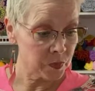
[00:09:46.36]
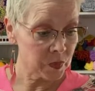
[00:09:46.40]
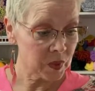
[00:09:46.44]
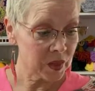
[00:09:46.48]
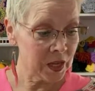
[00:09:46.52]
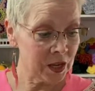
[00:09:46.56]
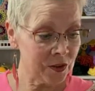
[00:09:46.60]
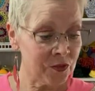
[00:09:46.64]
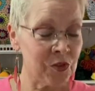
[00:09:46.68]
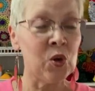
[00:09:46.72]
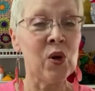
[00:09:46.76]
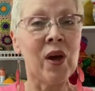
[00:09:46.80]

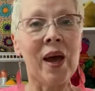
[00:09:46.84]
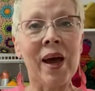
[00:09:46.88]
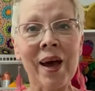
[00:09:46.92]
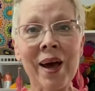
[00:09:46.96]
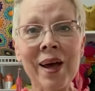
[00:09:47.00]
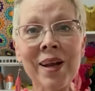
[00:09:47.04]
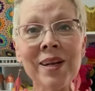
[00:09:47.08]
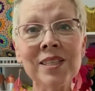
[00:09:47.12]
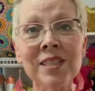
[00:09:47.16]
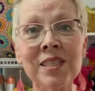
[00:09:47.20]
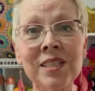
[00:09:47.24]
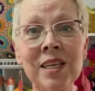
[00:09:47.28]
if you
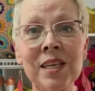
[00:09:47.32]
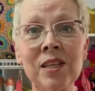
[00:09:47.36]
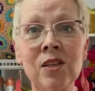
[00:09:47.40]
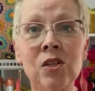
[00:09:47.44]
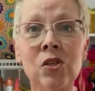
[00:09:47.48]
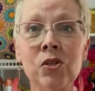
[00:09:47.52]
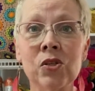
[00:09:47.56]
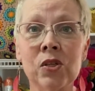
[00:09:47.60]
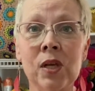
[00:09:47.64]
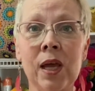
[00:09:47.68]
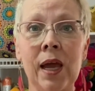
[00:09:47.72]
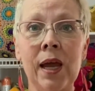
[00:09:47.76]
had a single
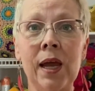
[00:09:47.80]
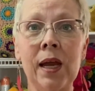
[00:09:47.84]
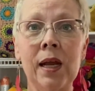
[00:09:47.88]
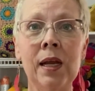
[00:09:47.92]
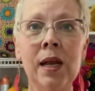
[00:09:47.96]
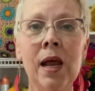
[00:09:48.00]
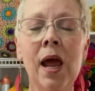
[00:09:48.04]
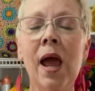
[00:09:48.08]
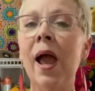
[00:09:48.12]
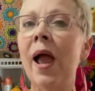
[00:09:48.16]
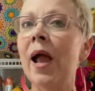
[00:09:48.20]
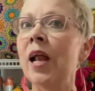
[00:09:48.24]
skein
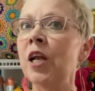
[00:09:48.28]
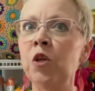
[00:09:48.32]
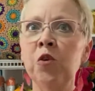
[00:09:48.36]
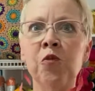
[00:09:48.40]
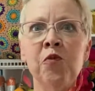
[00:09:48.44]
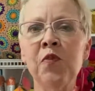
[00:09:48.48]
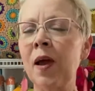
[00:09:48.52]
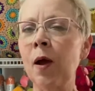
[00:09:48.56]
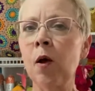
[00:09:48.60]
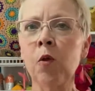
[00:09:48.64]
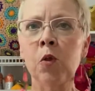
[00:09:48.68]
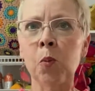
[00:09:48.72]
and you
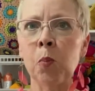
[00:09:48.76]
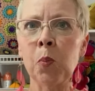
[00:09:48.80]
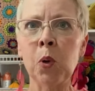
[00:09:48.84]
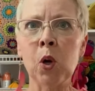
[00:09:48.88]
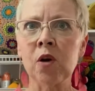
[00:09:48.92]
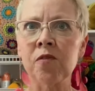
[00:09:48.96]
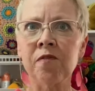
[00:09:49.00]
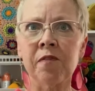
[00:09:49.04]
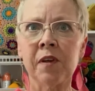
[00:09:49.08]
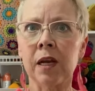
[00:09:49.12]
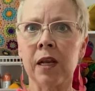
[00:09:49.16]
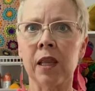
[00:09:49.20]
found the
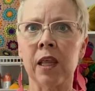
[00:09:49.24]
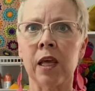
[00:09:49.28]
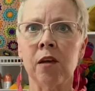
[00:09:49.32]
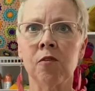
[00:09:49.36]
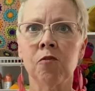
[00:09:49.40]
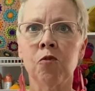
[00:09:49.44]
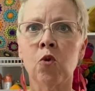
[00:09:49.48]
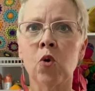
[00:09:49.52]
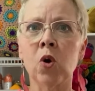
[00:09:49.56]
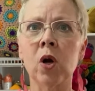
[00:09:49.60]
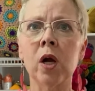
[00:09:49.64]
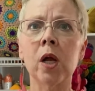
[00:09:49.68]
perfect thing
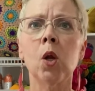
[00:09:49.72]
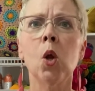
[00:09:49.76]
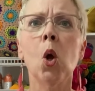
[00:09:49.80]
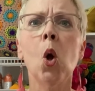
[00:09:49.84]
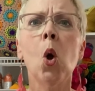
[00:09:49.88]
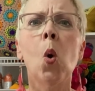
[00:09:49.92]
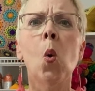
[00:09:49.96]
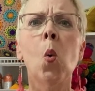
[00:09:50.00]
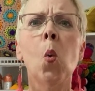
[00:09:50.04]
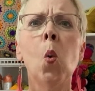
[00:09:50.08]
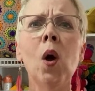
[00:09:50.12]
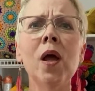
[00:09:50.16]
for it,
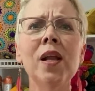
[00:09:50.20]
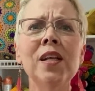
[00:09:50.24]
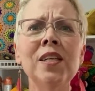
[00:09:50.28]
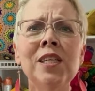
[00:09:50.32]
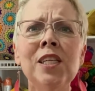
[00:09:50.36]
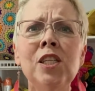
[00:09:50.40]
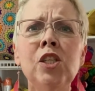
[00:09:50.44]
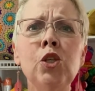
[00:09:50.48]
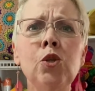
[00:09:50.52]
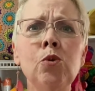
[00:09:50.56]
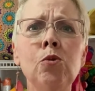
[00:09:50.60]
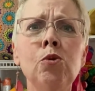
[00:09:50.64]
what
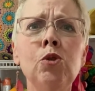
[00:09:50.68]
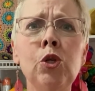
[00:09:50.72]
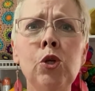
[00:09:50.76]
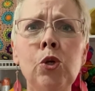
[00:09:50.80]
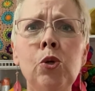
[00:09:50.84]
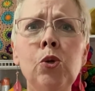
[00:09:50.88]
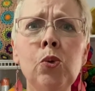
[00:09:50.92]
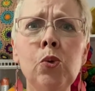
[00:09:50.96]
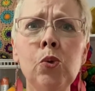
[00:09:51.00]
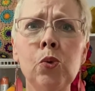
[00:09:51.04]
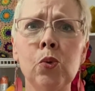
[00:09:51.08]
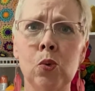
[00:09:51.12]
did you
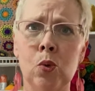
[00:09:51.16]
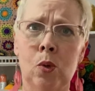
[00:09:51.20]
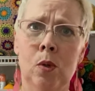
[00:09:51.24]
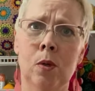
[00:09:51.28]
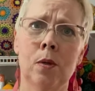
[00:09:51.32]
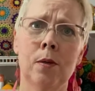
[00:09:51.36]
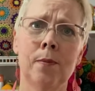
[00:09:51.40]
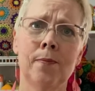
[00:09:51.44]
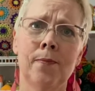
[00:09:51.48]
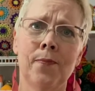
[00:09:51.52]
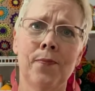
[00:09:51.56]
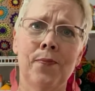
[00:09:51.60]
do?
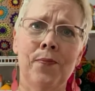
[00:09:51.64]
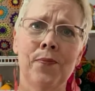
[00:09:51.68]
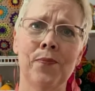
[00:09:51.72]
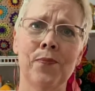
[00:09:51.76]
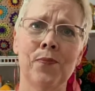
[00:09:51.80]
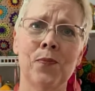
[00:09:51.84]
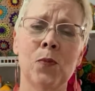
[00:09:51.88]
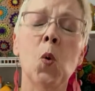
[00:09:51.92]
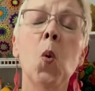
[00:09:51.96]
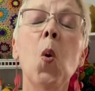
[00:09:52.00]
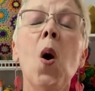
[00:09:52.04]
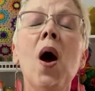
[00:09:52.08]

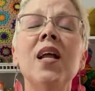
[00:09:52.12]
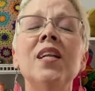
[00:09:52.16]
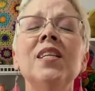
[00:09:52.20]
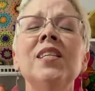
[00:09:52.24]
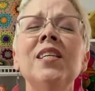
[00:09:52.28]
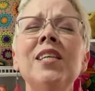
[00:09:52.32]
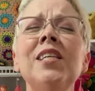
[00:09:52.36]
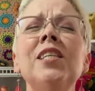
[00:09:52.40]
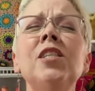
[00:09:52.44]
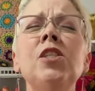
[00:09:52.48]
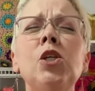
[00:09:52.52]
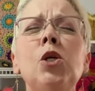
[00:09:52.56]
What
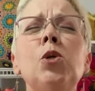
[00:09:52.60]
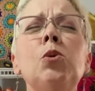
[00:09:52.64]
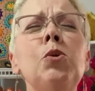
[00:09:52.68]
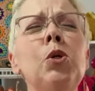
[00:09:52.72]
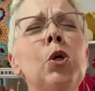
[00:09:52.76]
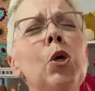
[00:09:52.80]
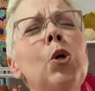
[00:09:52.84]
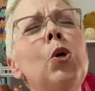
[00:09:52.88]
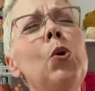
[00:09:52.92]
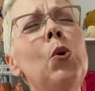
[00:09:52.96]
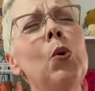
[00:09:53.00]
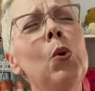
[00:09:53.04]
did you
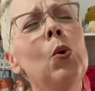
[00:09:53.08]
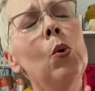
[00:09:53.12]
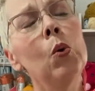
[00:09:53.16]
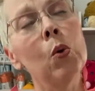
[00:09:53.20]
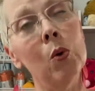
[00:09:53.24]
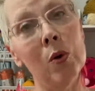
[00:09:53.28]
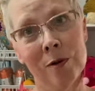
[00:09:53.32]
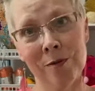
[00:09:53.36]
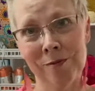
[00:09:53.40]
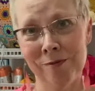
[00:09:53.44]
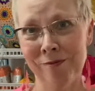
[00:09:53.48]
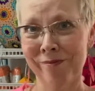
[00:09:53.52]

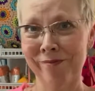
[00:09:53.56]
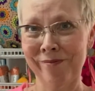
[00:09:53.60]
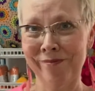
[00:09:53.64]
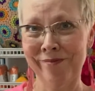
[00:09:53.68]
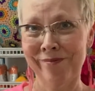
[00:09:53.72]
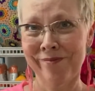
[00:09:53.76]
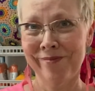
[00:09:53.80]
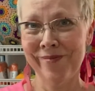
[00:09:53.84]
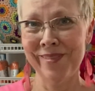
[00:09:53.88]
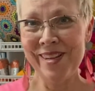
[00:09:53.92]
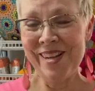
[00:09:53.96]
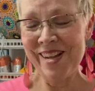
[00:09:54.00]
do?
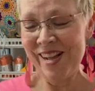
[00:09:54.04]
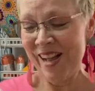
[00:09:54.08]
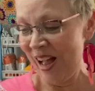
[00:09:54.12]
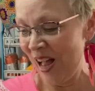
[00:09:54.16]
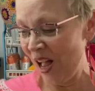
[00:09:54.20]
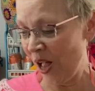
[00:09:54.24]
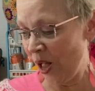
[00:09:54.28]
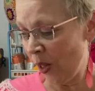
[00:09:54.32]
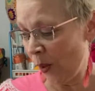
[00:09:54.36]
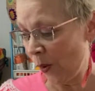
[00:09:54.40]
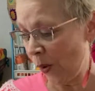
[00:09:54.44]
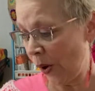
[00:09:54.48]

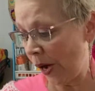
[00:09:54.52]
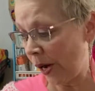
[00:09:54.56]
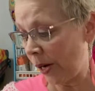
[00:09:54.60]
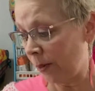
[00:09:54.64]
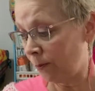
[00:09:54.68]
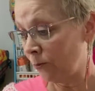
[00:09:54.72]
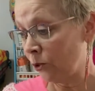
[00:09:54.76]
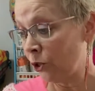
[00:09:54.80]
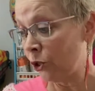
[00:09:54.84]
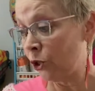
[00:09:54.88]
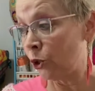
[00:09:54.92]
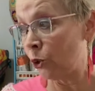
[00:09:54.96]
I'm
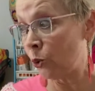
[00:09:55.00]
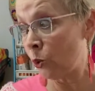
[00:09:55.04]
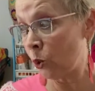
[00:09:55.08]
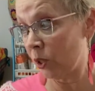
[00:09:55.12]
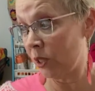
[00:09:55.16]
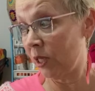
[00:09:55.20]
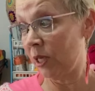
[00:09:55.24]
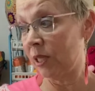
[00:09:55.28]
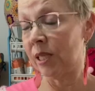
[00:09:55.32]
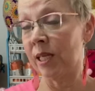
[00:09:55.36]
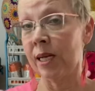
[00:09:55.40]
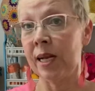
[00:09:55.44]
sure
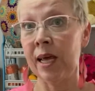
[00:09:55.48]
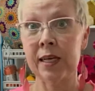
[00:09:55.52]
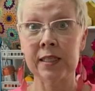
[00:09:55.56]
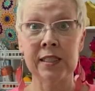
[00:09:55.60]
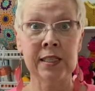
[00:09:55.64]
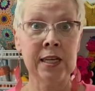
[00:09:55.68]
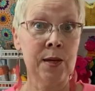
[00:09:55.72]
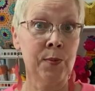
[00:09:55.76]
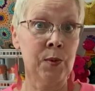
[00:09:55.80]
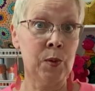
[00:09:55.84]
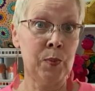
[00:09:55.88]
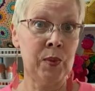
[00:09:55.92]
that the next
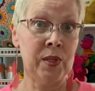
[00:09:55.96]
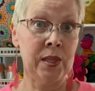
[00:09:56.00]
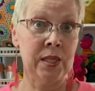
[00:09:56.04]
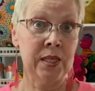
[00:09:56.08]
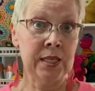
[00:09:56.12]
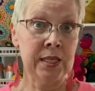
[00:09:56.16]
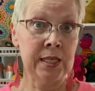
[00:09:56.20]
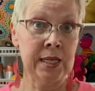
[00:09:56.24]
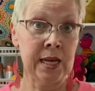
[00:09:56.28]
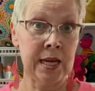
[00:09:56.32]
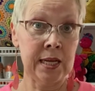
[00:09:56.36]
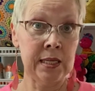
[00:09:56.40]
time I'm in the
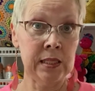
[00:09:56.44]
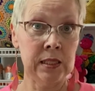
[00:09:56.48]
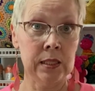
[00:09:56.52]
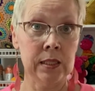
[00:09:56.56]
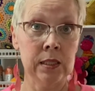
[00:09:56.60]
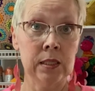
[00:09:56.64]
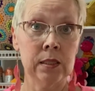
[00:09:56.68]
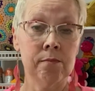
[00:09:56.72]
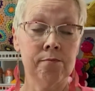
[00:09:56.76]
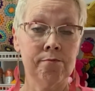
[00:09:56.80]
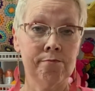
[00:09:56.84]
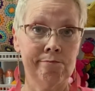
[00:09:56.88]

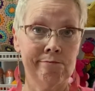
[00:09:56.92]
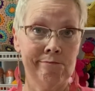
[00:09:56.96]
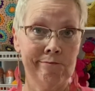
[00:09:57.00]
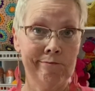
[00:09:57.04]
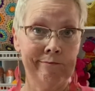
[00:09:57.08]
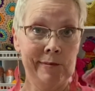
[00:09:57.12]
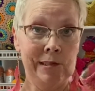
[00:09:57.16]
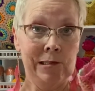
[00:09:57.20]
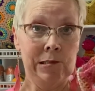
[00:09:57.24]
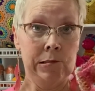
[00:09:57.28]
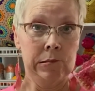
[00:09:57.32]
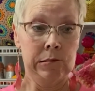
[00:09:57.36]
States,
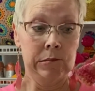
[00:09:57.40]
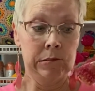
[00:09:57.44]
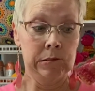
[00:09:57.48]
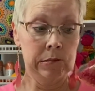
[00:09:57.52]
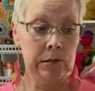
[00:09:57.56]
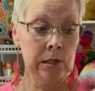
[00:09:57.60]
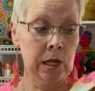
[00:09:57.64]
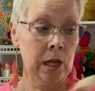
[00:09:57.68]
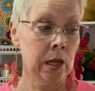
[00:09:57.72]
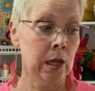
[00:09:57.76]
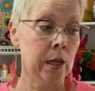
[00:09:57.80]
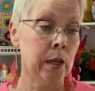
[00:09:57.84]

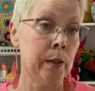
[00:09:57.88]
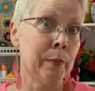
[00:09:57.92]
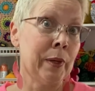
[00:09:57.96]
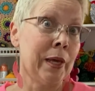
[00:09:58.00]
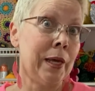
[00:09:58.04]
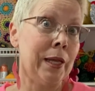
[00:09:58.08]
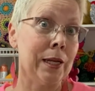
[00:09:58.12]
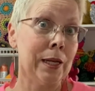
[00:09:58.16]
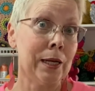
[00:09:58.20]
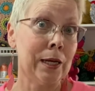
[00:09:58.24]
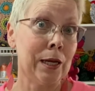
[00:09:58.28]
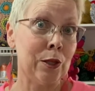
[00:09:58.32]
I'm
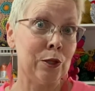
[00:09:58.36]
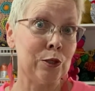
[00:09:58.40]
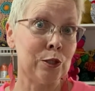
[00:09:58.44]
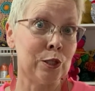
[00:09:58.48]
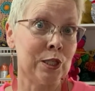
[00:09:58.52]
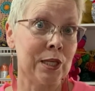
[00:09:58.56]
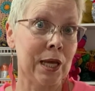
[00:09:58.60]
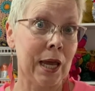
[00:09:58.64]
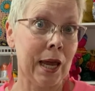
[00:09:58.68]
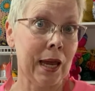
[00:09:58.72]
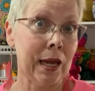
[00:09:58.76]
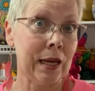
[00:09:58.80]
getting another
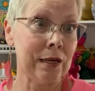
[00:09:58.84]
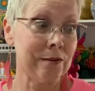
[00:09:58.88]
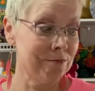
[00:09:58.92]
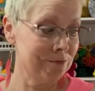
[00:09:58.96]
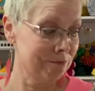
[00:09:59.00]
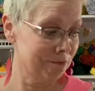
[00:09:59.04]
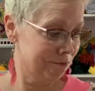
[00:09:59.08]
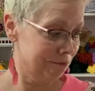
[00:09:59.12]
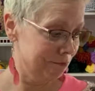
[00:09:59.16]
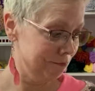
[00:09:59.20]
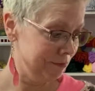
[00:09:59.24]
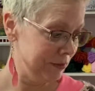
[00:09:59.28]
skein.
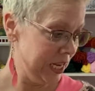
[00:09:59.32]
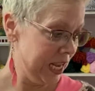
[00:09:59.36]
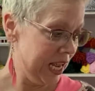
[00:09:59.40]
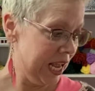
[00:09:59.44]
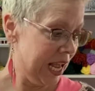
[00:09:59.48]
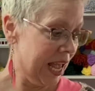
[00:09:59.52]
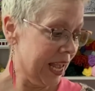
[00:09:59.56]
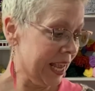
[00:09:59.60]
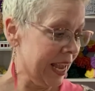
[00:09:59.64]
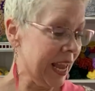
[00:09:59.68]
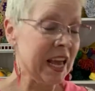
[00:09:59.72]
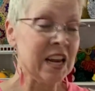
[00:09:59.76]

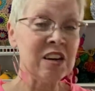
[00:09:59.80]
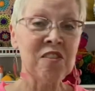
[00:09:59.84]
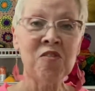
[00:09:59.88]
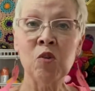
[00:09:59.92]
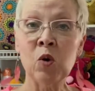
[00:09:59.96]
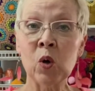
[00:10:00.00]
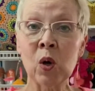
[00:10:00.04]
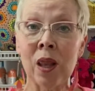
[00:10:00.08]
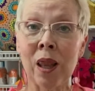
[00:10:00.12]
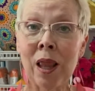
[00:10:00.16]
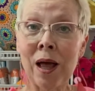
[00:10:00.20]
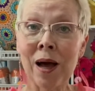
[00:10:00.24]
Can't
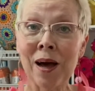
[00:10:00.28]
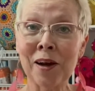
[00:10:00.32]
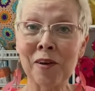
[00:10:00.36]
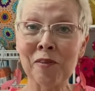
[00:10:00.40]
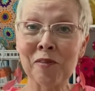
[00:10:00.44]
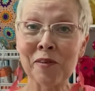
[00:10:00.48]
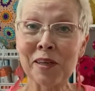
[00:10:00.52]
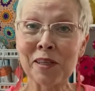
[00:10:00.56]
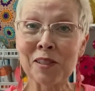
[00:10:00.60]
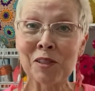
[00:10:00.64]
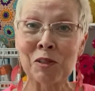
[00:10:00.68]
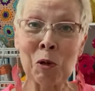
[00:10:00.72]
afford a lot of
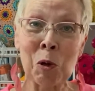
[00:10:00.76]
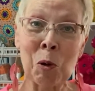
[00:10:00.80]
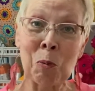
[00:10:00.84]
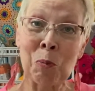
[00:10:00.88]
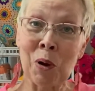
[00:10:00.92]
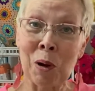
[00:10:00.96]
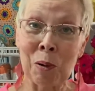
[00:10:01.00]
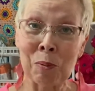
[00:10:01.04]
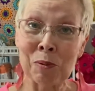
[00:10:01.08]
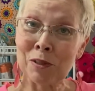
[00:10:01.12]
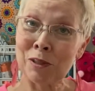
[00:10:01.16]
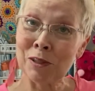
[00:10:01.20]
it, so I'll
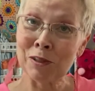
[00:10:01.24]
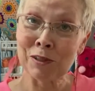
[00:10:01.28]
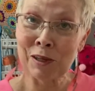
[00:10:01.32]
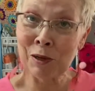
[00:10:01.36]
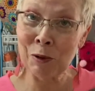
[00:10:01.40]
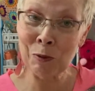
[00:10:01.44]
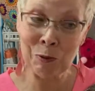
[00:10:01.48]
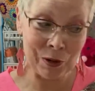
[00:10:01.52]
probably just get